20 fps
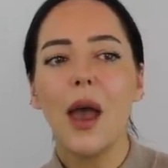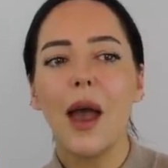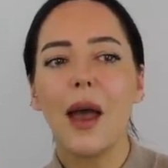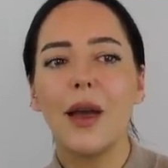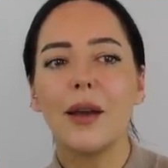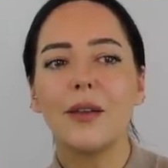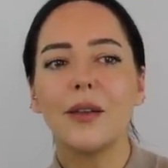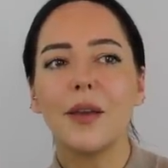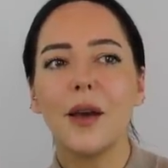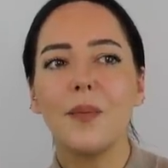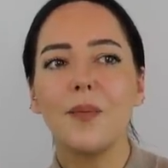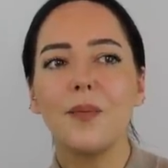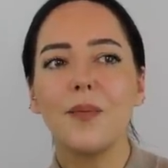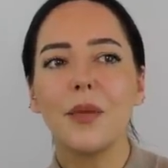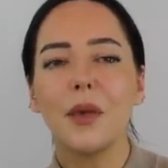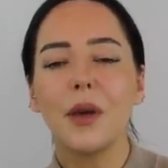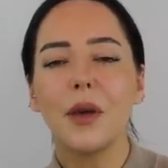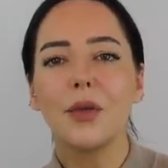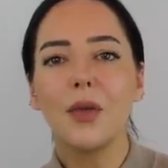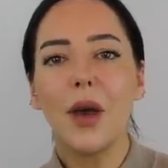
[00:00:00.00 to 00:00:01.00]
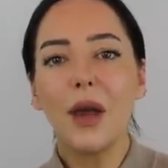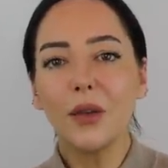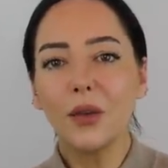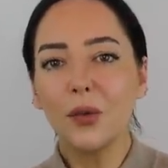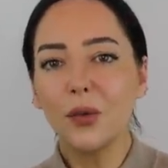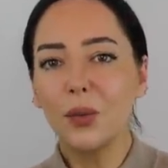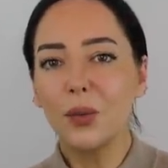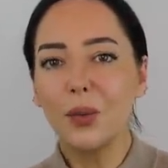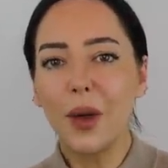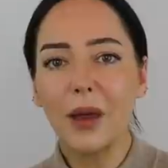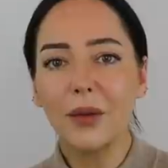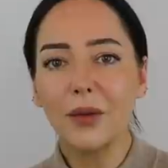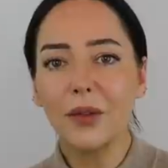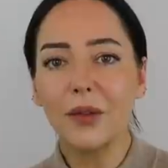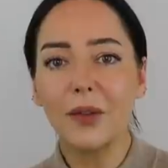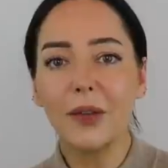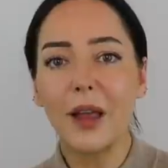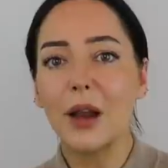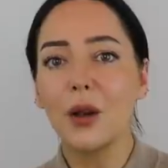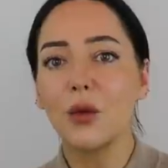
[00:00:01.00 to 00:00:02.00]
And that's
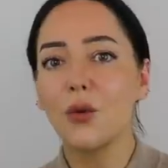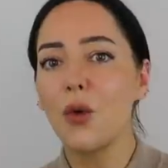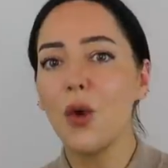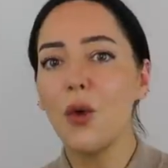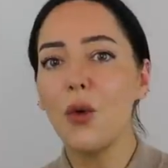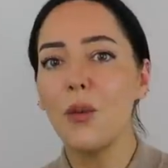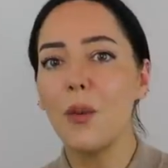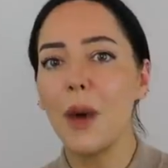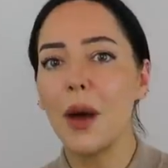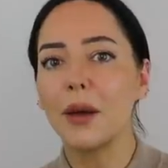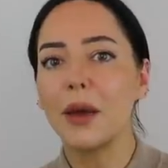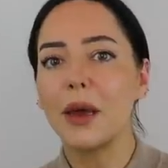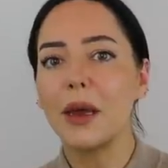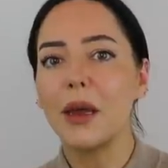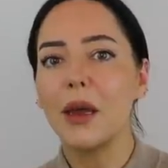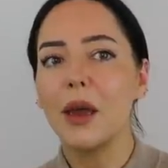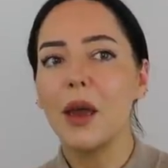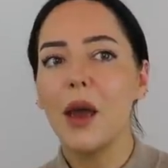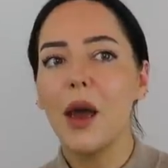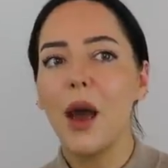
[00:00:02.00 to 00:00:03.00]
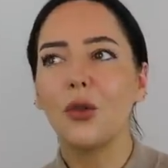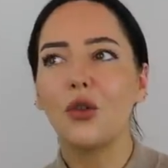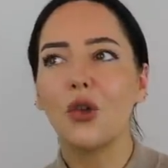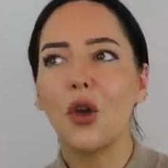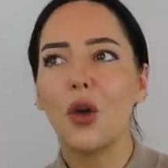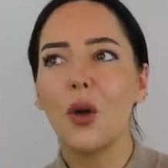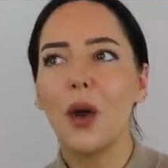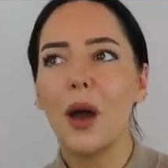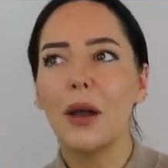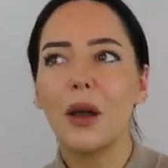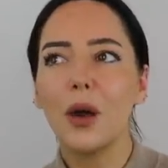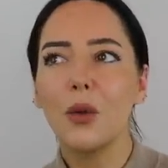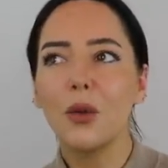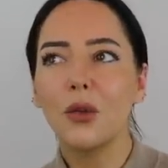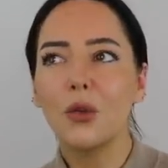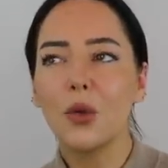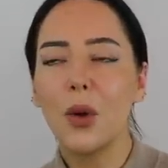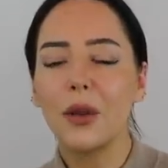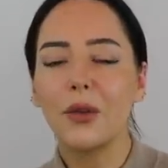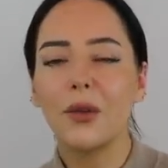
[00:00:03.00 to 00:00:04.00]
Saint Laurent money. So, and I
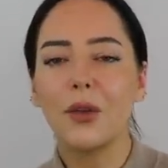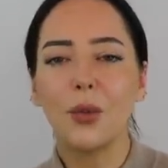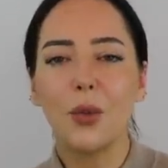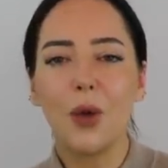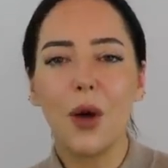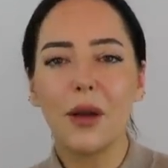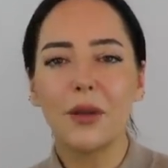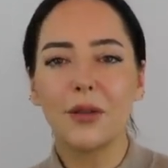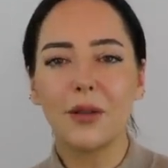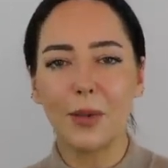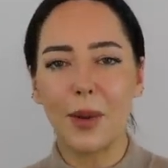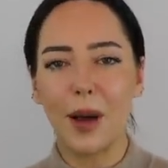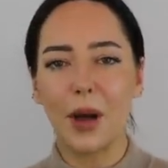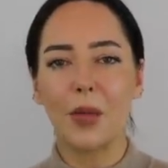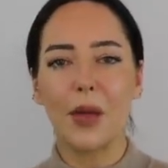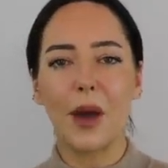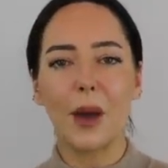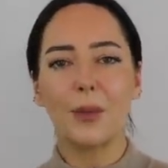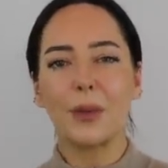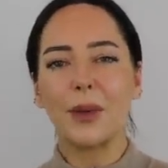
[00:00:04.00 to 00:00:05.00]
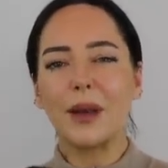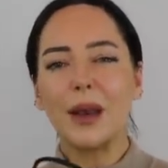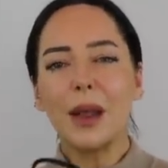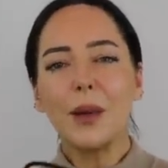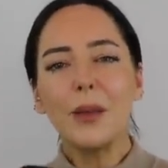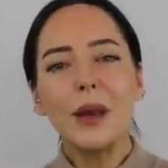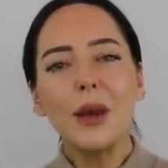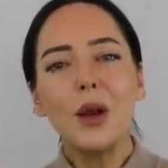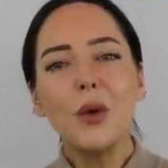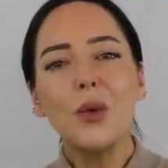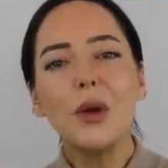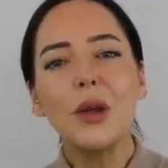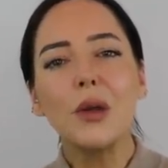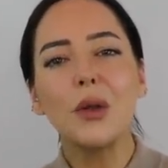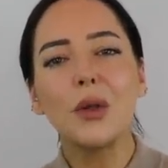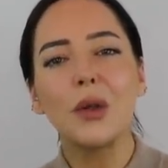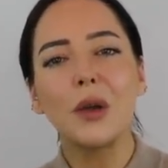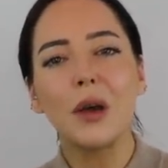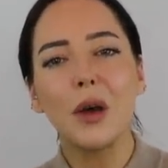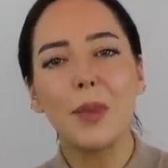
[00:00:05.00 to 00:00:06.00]
was quite surprised about that. But let me know what you
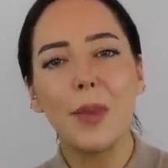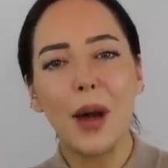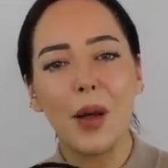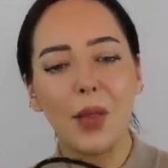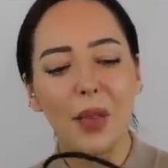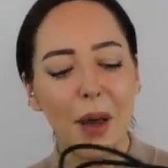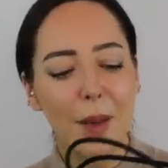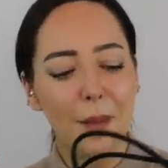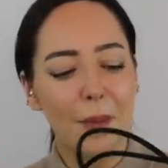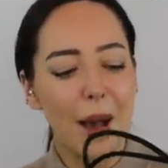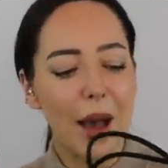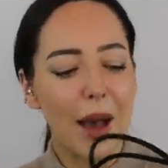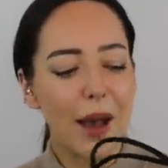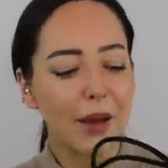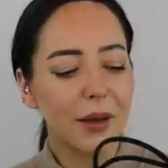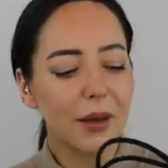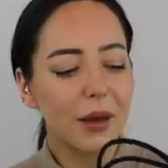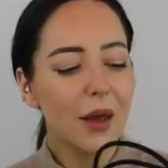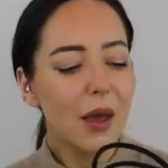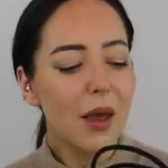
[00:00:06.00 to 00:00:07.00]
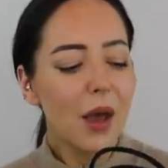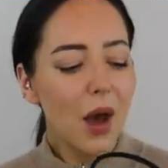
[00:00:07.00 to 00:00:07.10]
think about that bag.